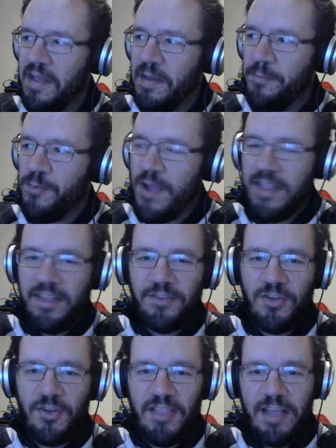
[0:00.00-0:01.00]
Brennan
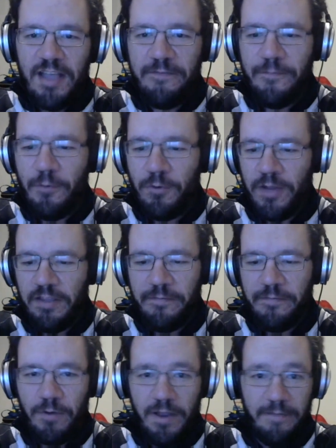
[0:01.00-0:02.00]
took like 40 to
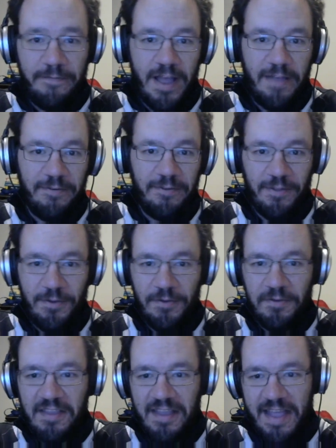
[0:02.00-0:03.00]
45
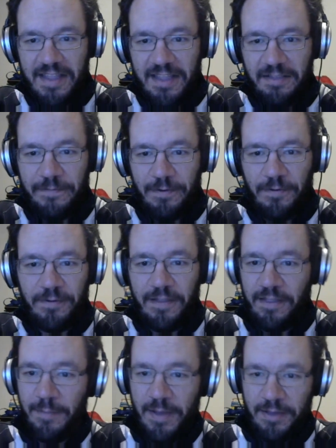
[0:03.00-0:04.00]
clues to get in first
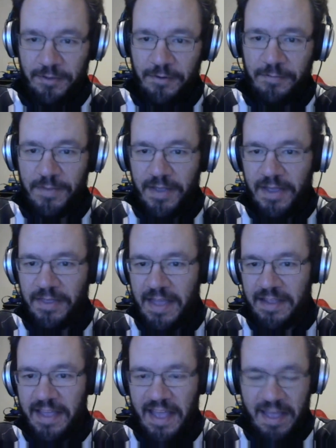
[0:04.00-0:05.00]
on the buzzer in
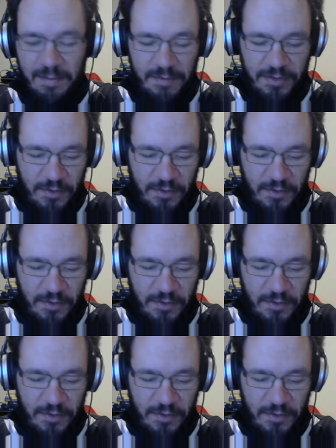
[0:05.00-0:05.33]
that game. So.